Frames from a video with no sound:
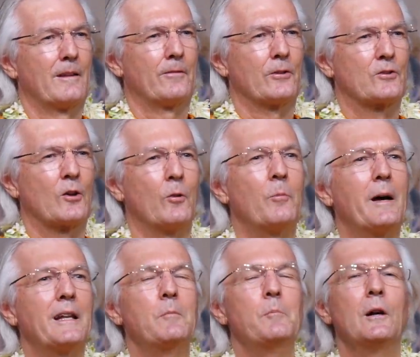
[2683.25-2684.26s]
For so
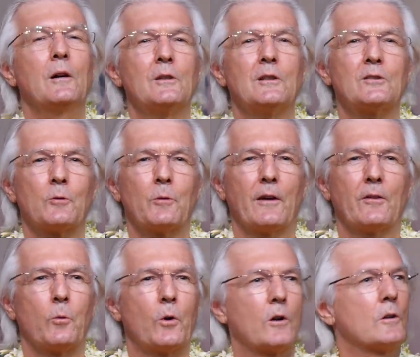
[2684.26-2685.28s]
many millions
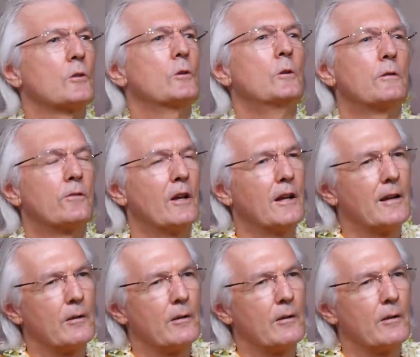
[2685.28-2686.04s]
around the world who have